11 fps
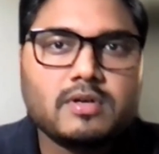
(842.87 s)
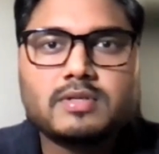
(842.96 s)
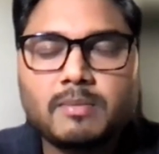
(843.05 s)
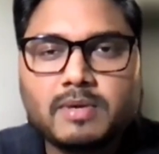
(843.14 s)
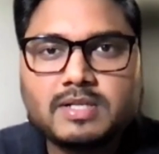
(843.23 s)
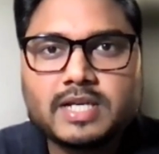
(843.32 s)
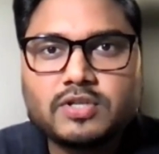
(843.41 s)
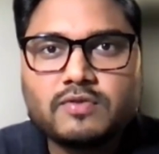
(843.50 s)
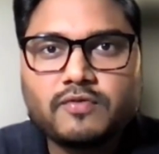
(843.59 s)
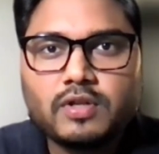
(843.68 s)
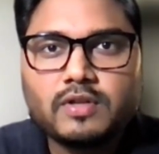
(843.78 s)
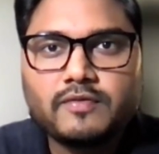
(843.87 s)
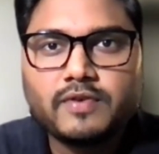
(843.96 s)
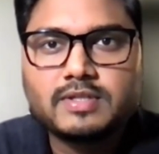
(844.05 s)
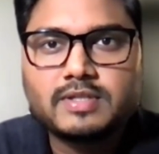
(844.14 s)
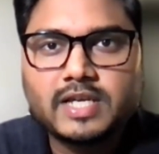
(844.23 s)
summer session for the
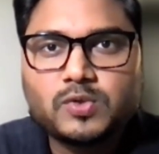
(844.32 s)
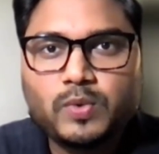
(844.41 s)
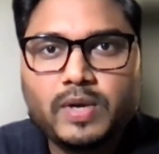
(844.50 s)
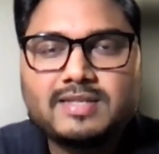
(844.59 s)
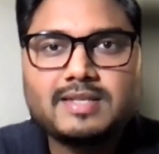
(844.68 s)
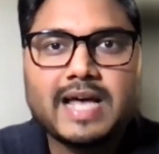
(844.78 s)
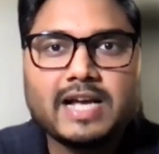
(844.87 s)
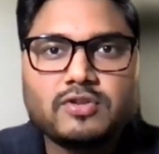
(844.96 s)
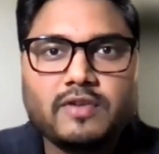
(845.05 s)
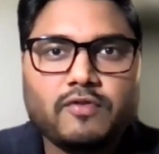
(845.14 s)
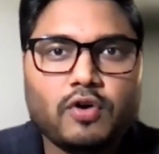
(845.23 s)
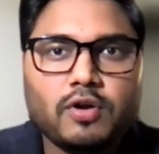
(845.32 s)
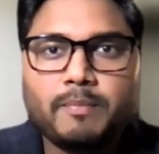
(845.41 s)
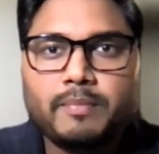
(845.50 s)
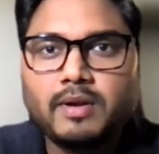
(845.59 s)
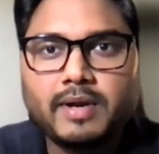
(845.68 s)
first 6 weeks is actually for
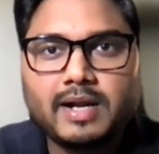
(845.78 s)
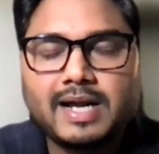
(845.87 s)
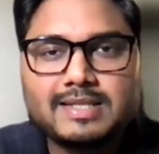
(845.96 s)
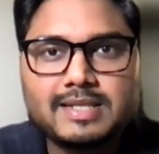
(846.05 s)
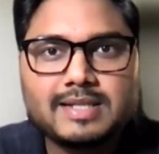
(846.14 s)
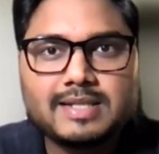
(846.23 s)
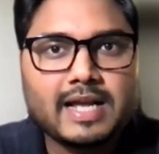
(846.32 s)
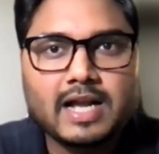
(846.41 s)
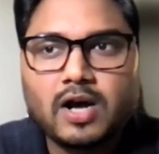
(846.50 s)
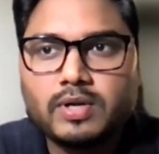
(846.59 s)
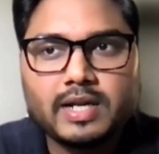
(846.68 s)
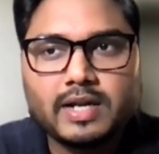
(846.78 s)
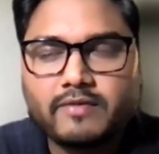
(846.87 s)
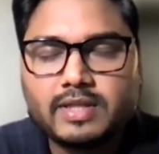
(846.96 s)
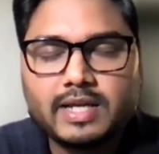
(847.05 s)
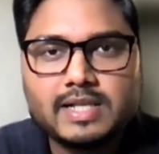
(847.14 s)
your preliminary classes like accounting
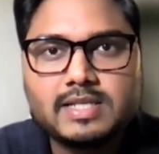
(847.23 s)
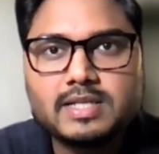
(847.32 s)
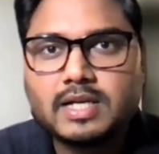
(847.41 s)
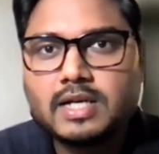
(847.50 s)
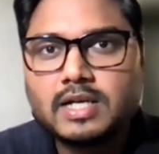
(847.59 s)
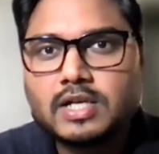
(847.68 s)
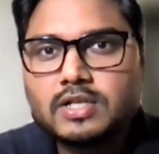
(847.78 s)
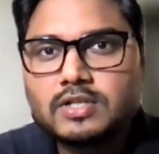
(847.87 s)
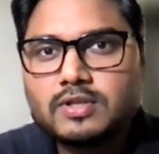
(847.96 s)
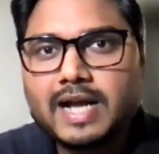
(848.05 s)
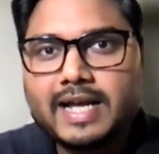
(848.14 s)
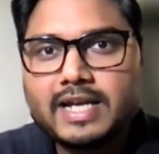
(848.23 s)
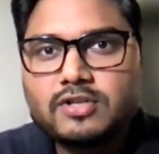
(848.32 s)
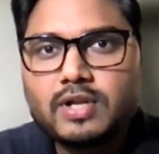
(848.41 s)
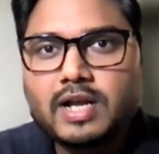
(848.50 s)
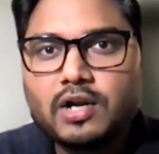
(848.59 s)
and everything else. So that
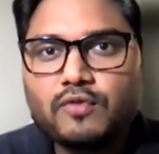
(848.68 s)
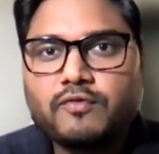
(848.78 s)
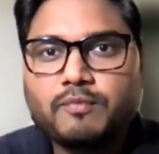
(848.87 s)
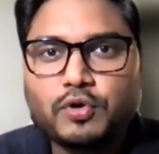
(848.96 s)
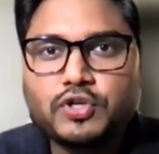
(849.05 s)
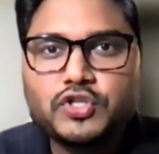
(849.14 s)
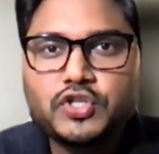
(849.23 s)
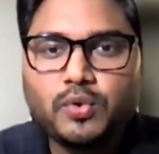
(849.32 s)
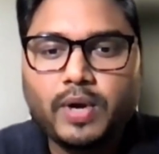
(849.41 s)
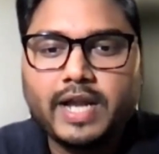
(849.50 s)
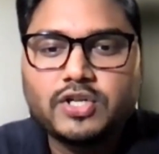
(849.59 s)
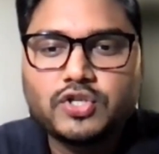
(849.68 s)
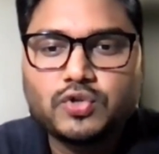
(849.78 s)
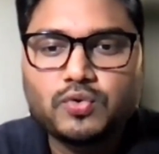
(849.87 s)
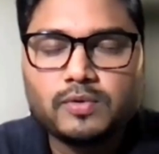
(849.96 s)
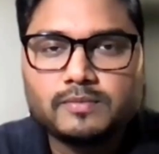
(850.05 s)
actually kind of puts you
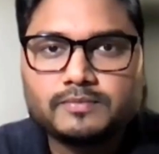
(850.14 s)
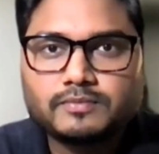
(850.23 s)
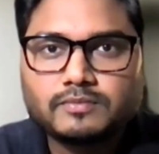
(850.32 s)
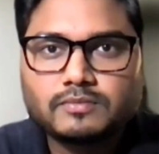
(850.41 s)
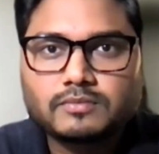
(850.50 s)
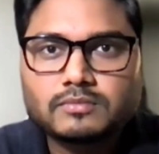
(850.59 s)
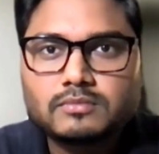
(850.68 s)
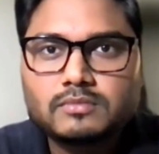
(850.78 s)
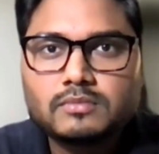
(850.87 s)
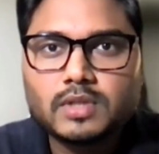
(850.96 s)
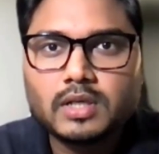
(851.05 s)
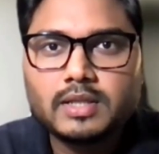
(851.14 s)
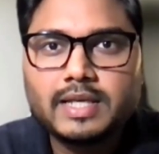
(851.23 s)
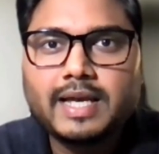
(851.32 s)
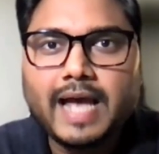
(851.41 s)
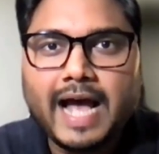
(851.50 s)
into
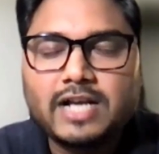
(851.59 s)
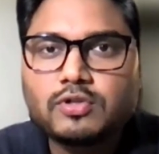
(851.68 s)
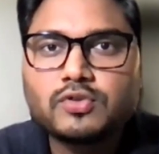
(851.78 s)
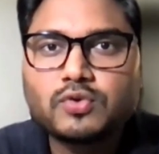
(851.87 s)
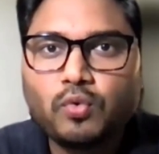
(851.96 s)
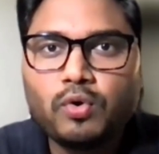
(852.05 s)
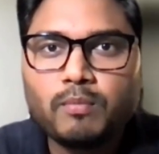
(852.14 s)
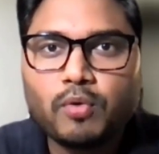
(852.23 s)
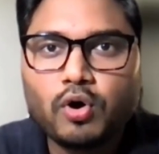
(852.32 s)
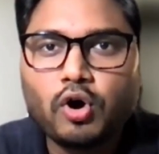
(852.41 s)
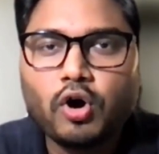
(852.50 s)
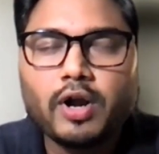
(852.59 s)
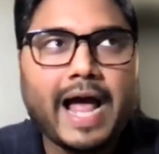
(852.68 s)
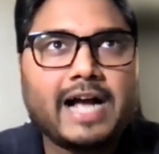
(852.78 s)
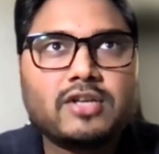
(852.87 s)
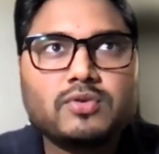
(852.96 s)
the actual school mode
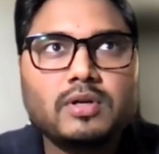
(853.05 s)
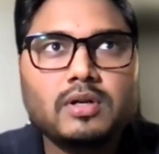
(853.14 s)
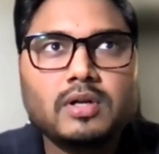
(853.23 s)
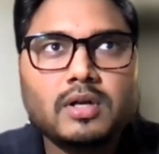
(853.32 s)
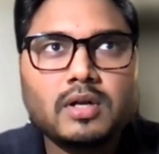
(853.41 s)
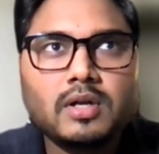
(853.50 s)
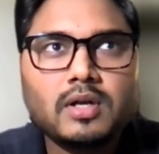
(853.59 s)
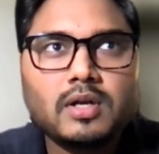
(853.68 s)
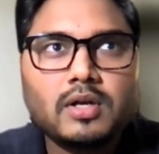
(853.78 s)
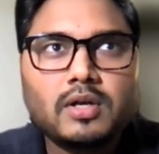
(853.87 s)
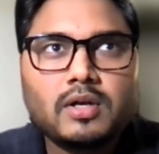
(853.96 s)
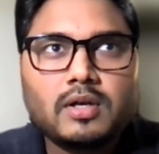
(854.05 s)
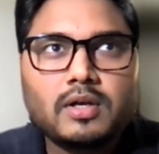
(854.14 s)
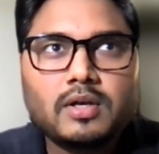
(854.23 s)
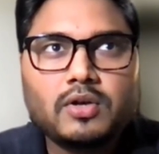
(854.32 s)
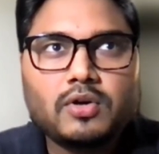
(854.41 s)
or actual
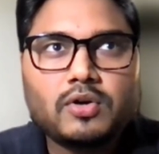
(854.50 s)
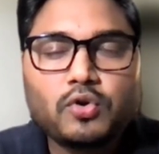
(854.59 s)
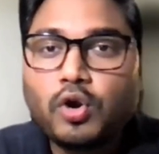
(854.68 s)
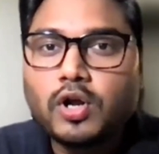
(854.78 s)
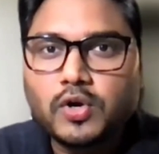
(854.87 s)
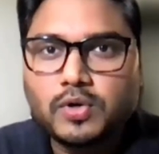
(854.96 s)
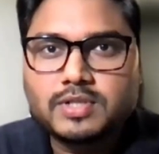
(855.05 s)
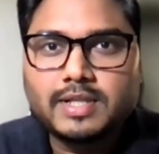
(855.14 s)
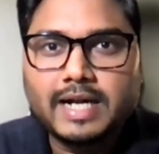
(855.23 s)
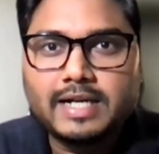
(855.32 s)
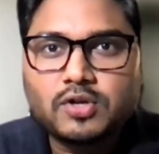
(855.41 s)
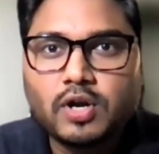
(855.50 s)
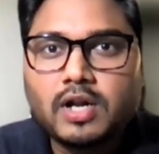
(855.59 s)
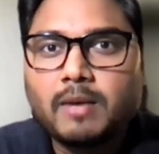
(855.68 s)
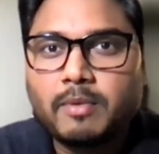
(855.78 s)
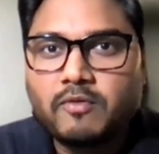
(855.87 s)
roller coaster that's going
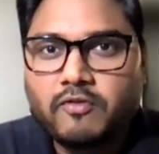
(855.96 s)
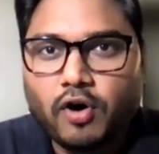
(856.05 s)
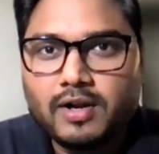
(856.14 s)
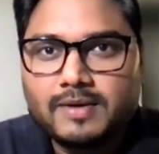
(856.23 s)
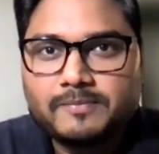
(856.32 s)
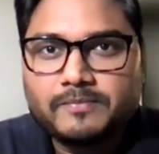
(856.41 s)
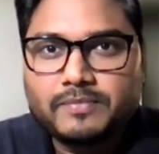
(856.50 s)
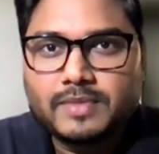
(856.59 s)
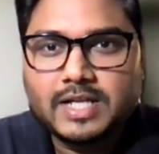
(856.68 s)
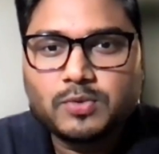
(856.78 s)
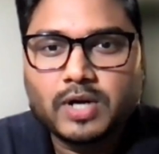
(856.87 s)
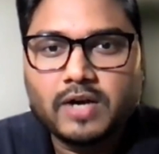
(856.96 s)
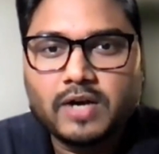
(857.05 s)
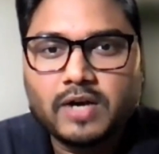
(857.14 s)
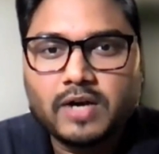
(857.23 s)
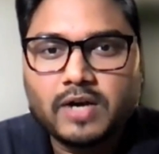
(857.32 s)
to come in fall. That's what I
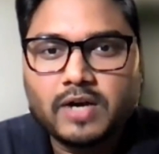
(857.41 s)
would say.